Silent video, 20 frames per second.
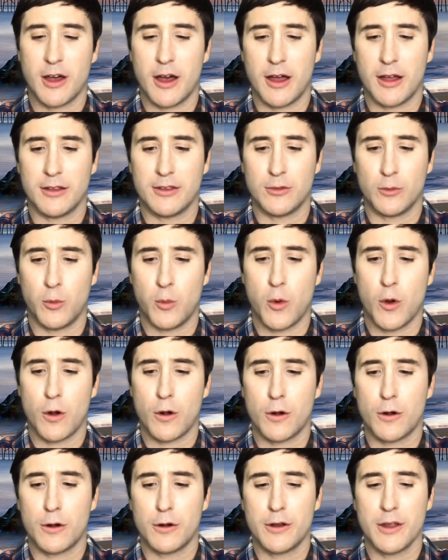God's
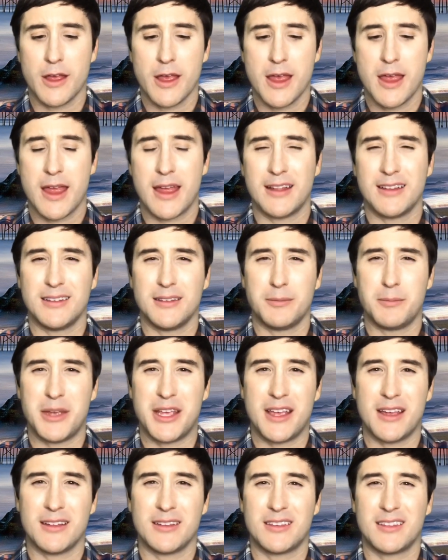word and
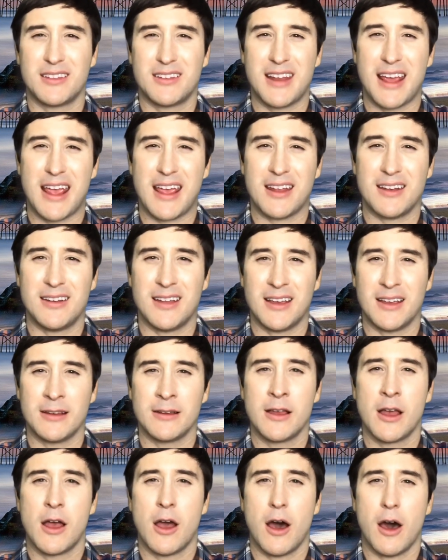begin standing
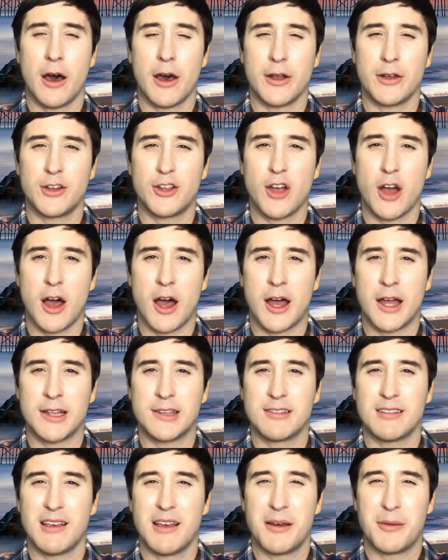on
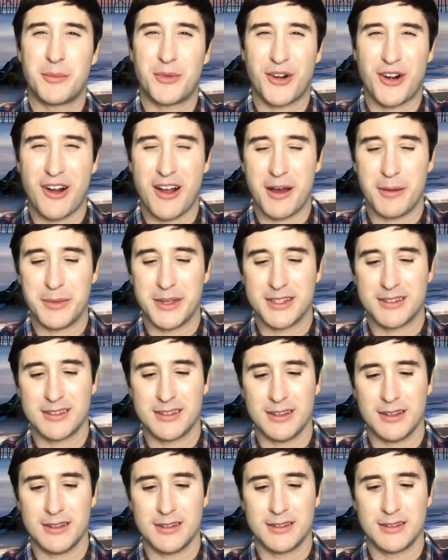God's
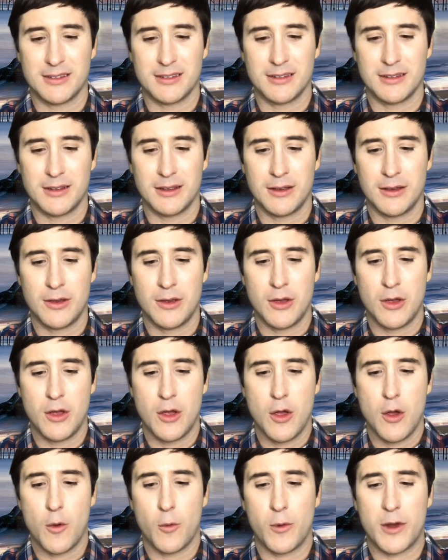promises.
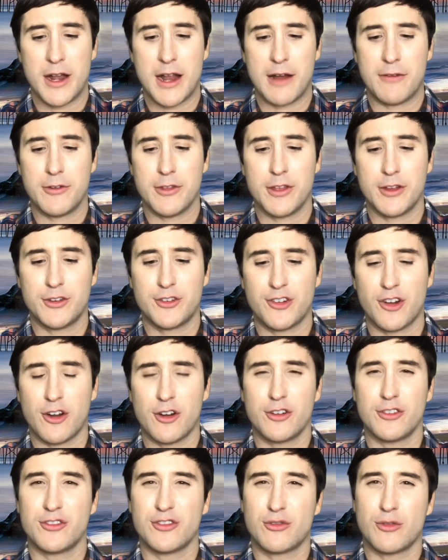Whenever the
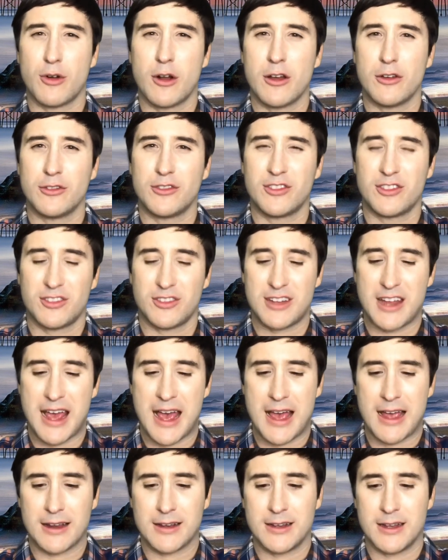church grows
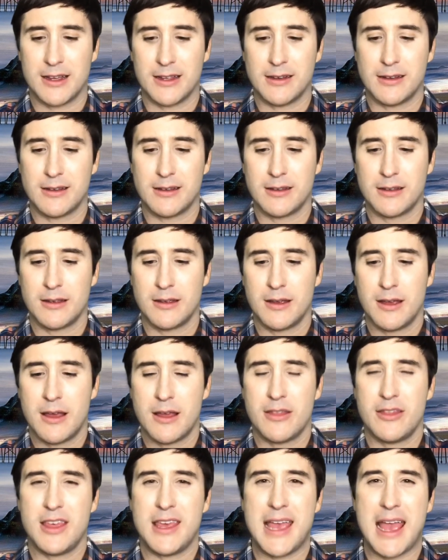stagnant,
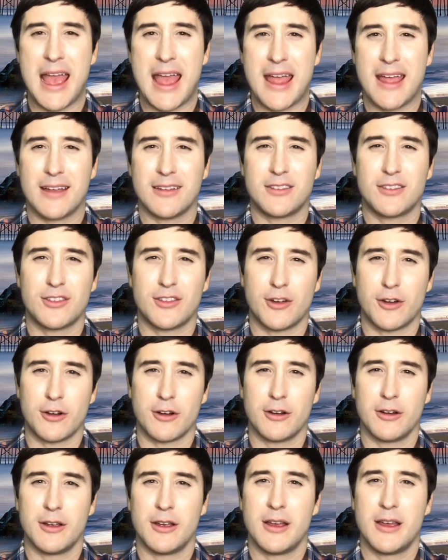the
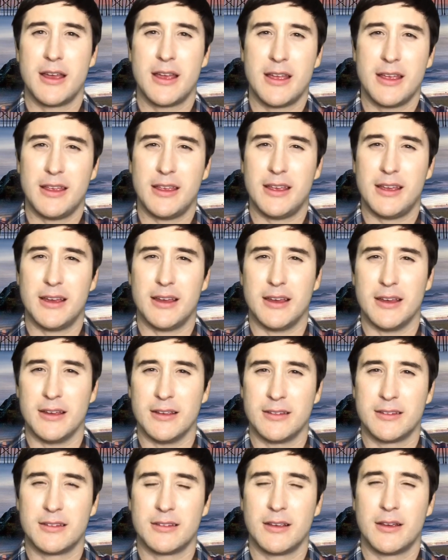answer
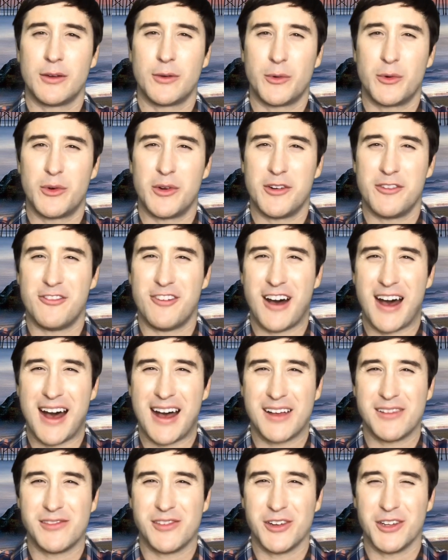is
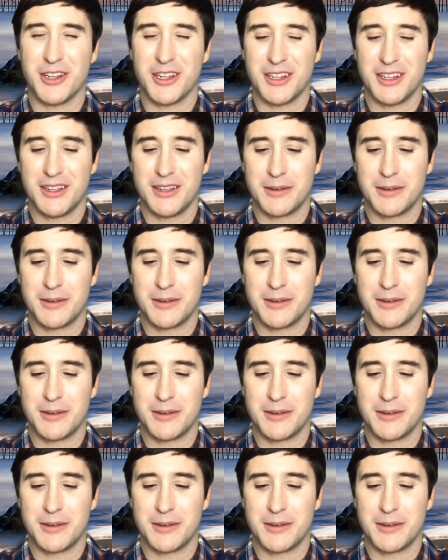revival.